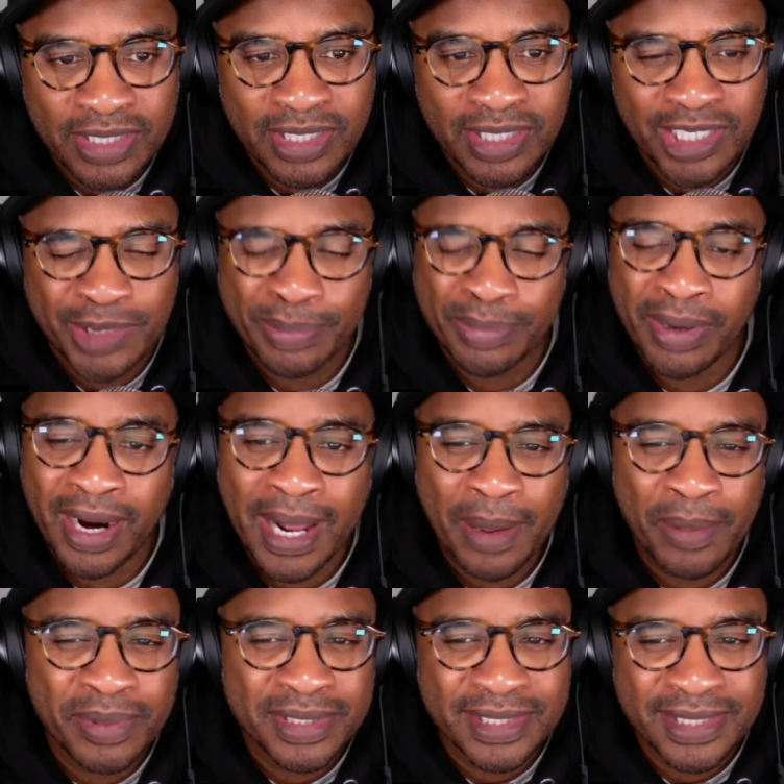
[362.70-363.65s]
and his
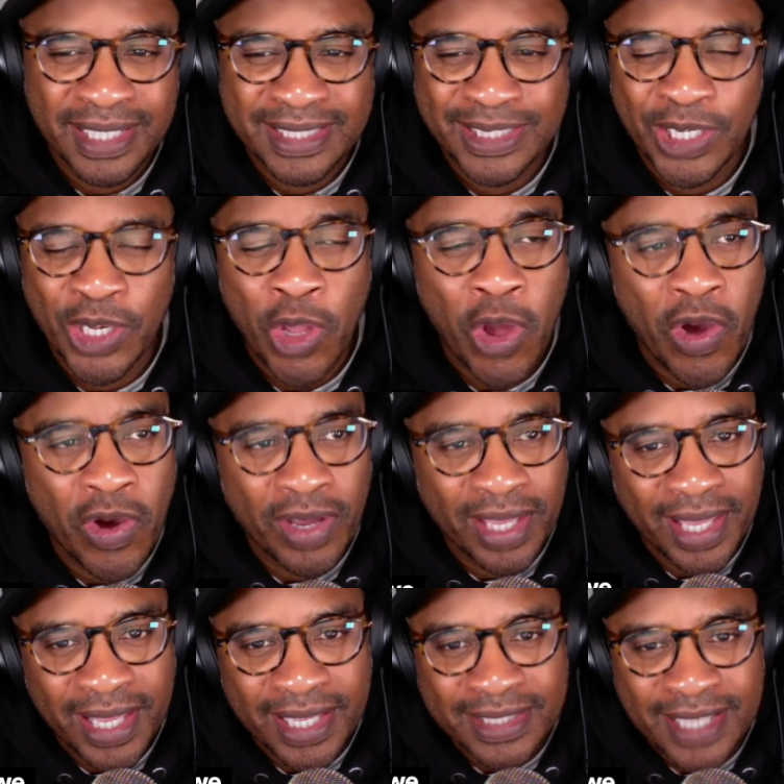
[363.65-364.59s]
prime wasn't as long
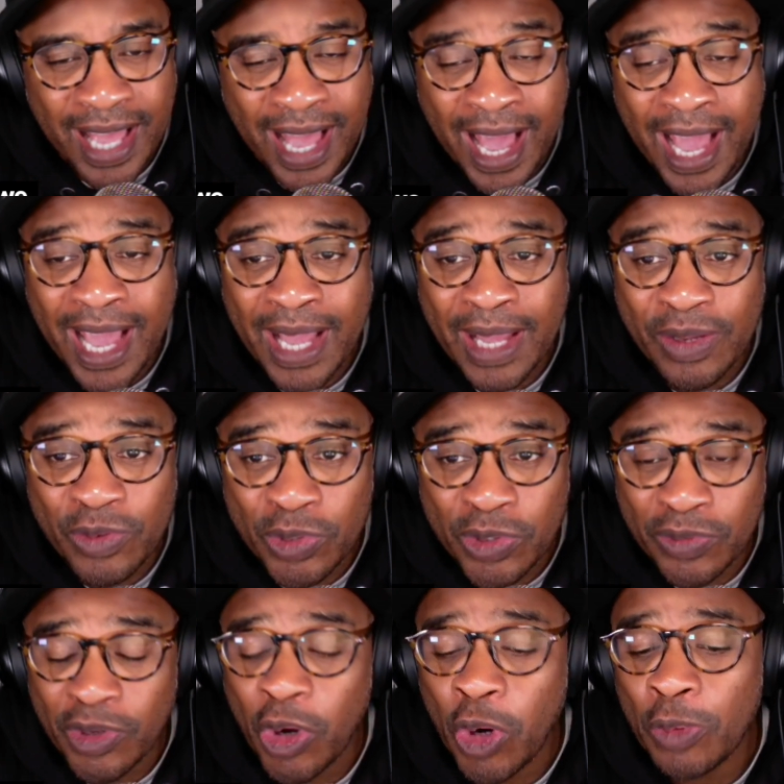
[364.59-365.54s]
as I would
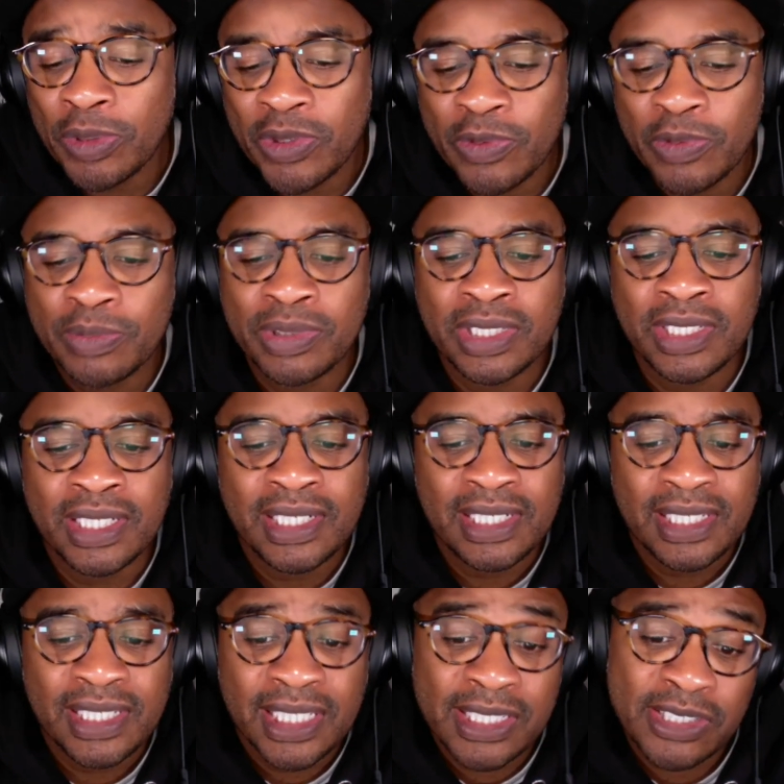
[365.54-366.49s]
have hoped it would be,
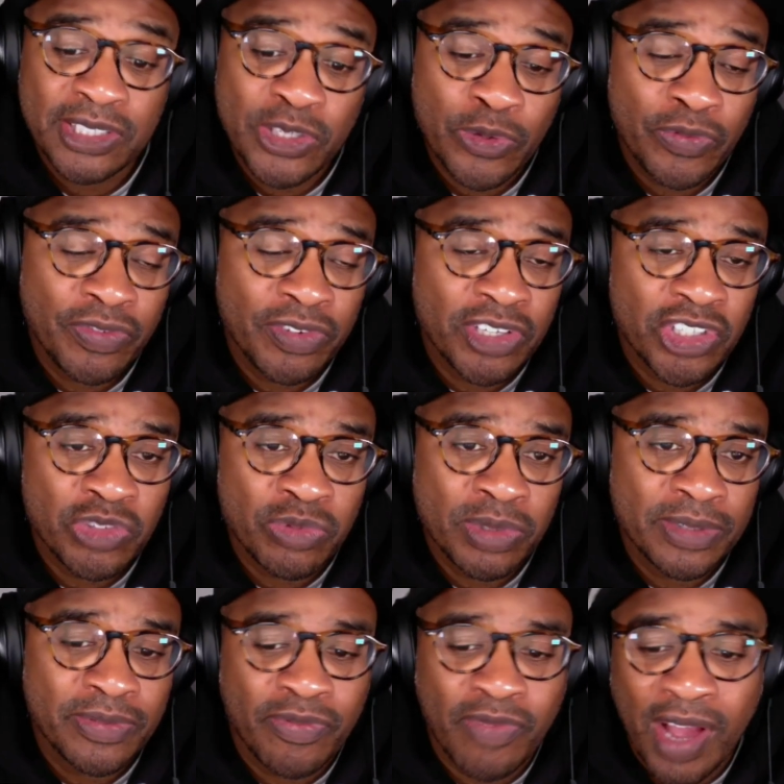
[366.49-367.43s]
he still finished
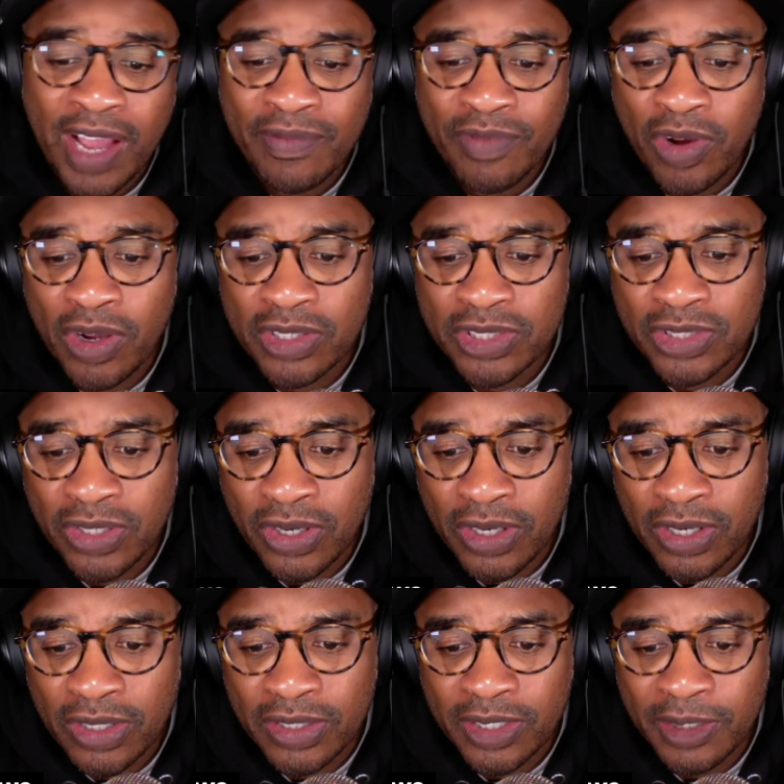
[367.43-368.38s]
with 5
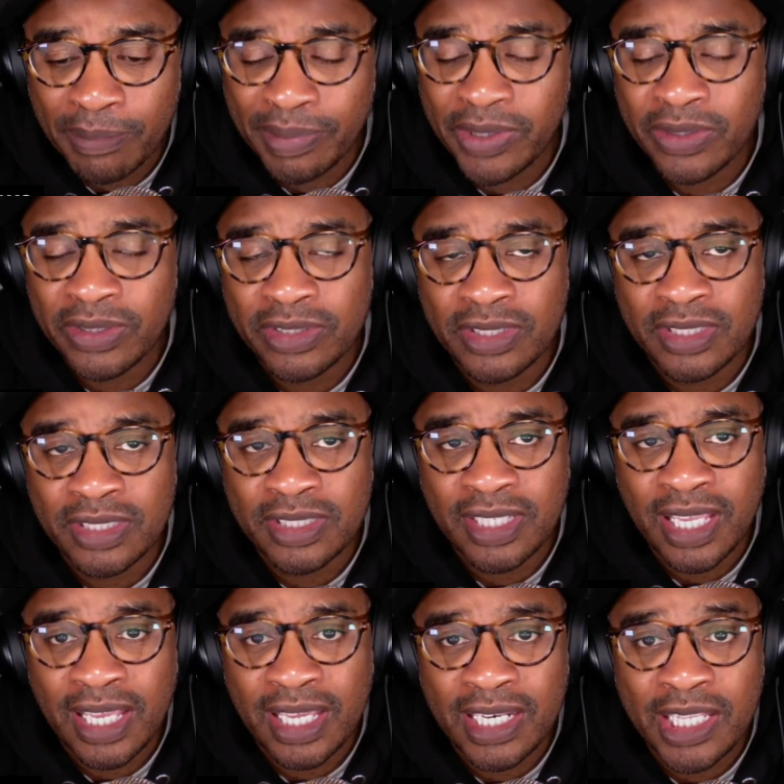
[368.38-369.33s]
All-Star appearances,
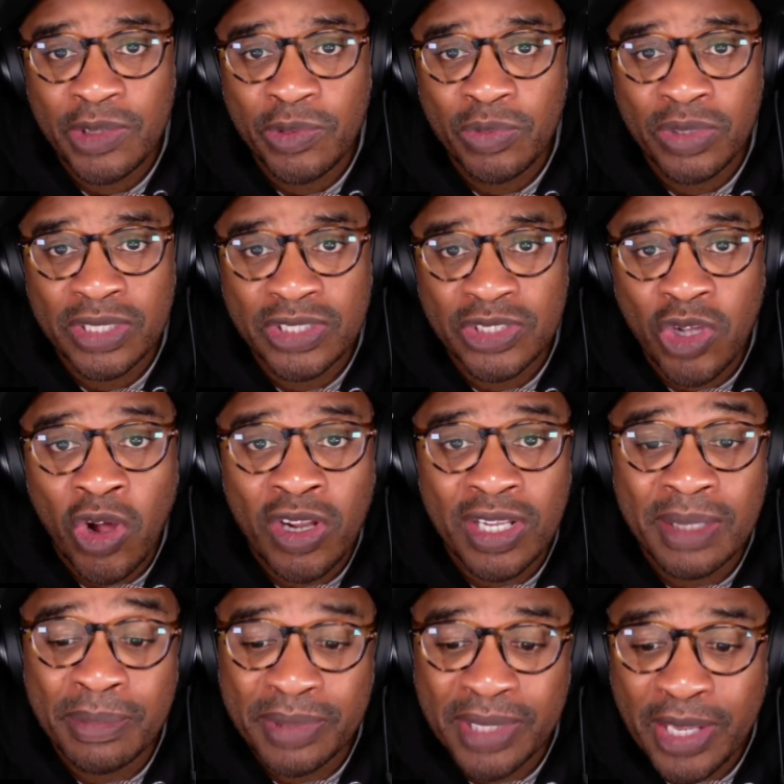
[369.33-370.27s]
and he was
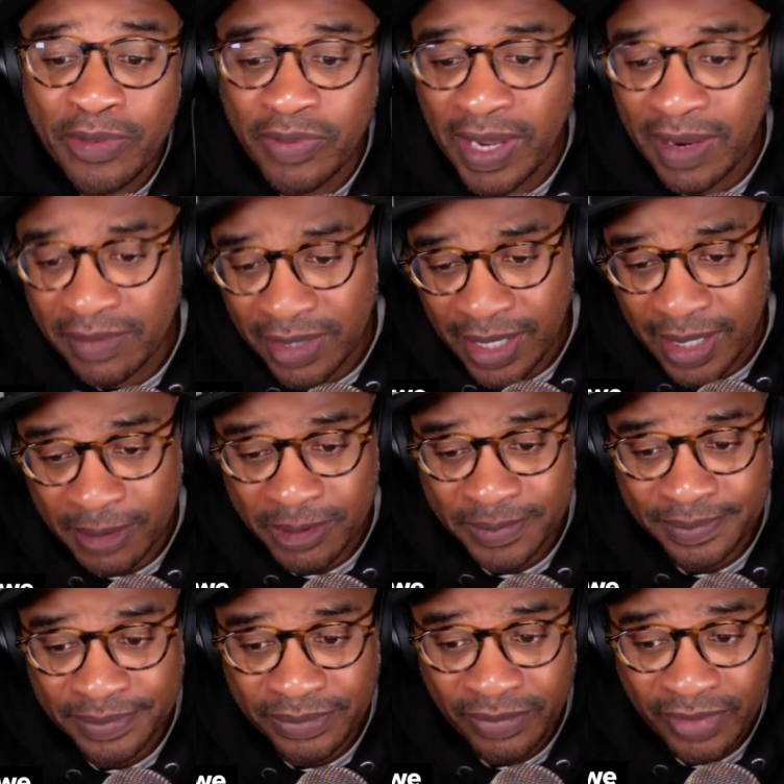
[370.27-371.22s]
All-NBA 5 times.
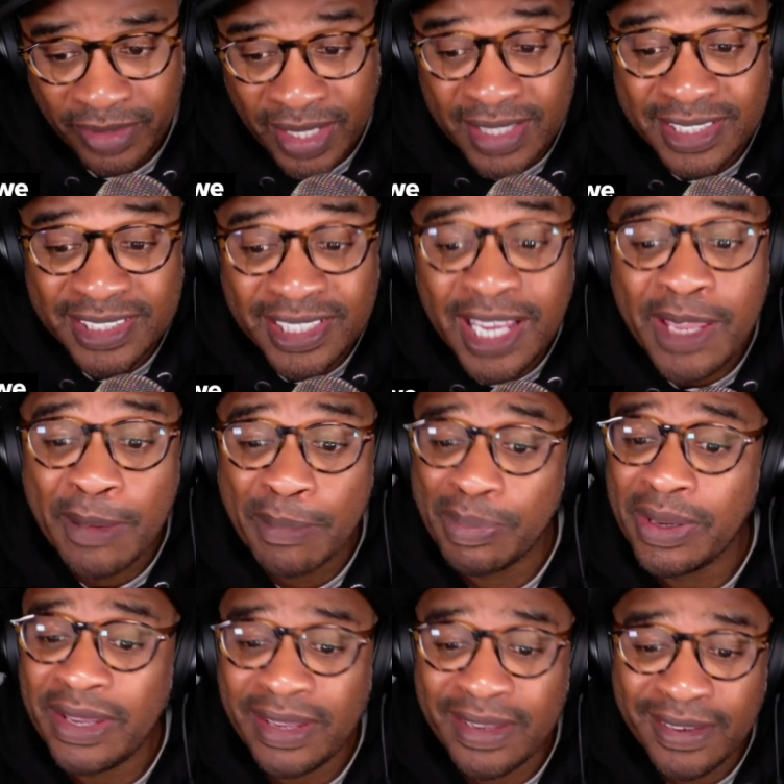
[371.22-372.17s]
Now, the second
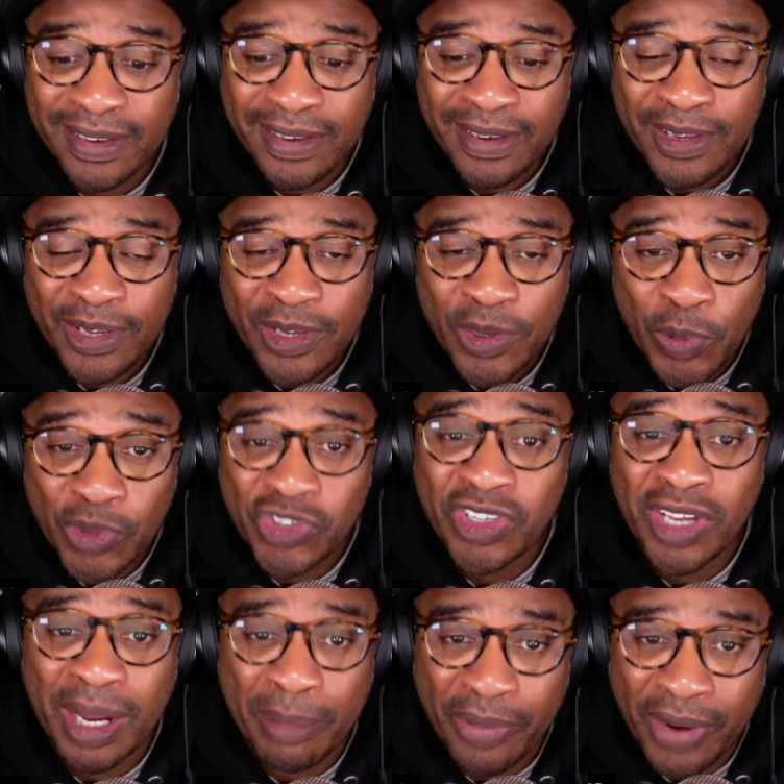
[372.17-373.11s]
pick was
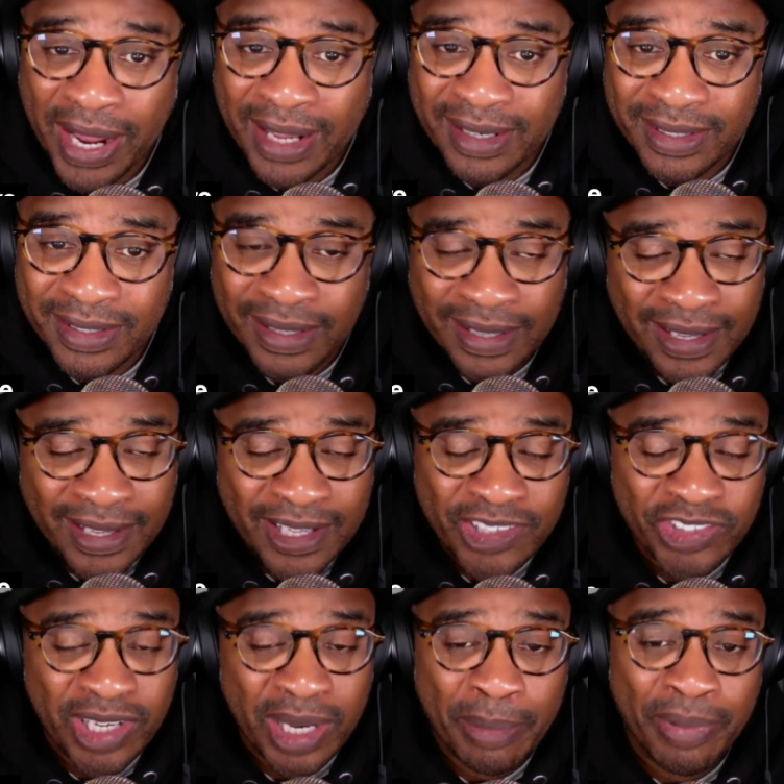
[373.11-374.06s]
Sean Bradley.
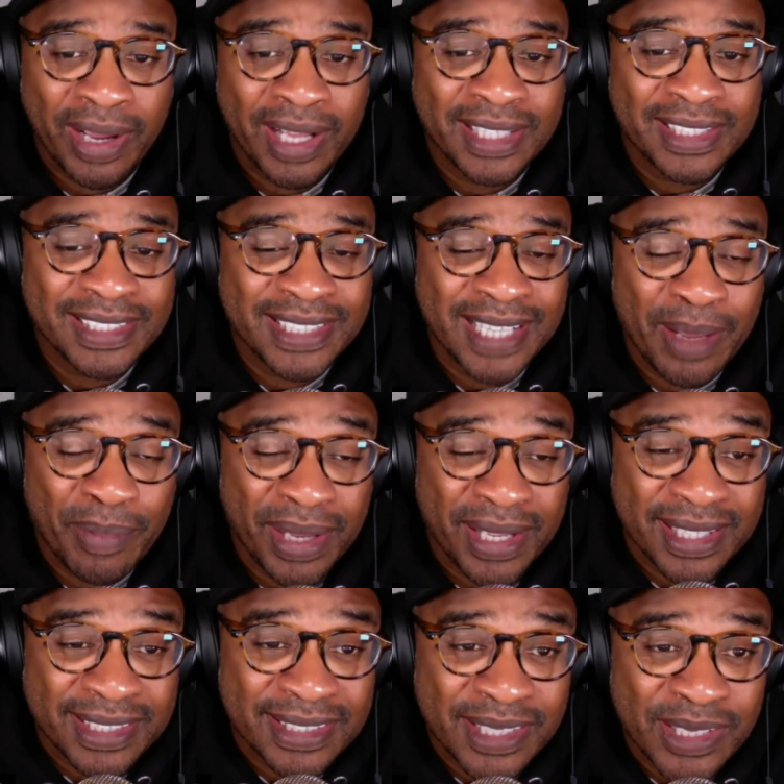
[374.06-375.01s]
Sean Bradley did not make
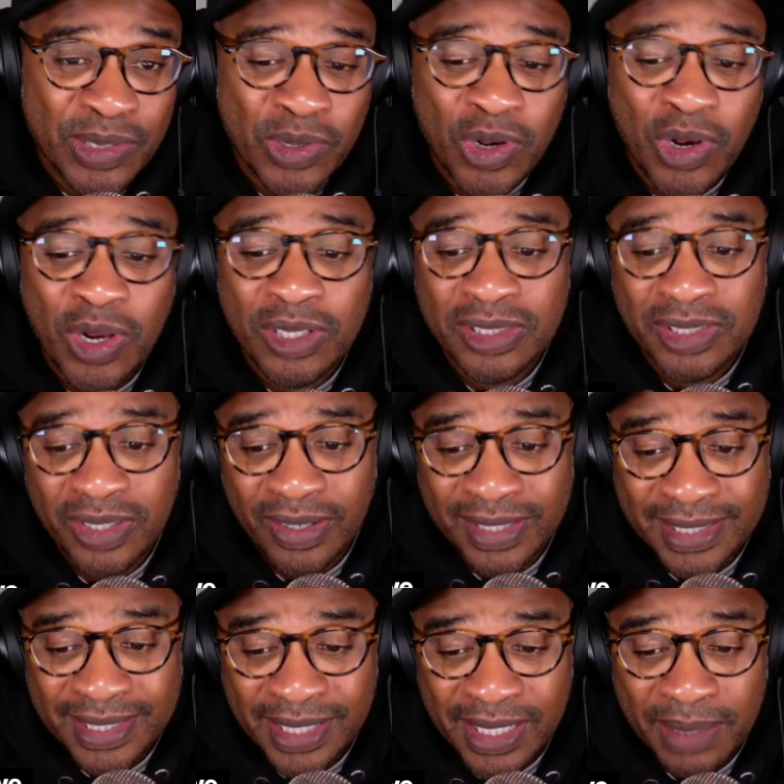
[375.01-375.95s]
a single All-Star
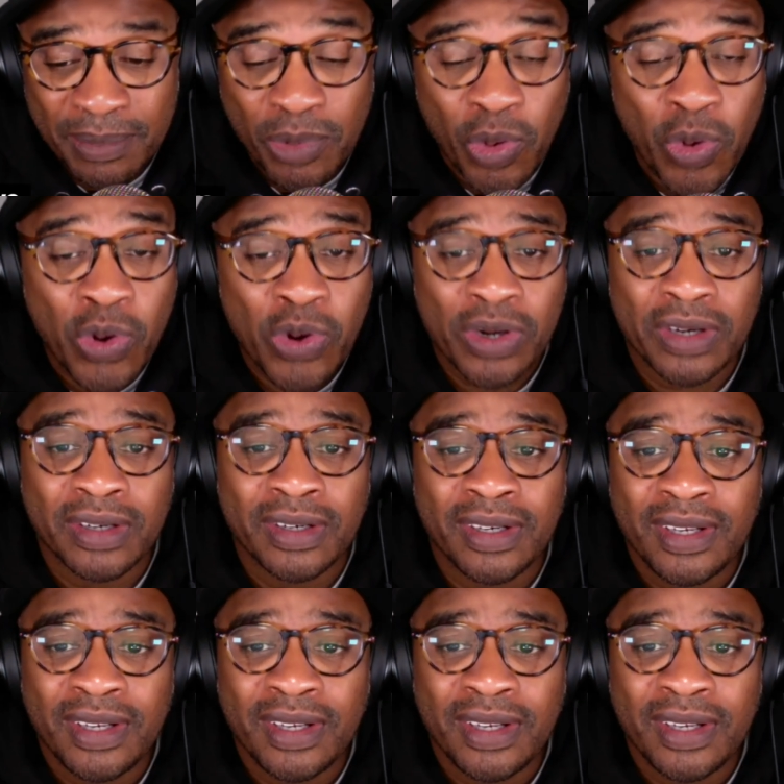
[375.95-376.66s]
team, or,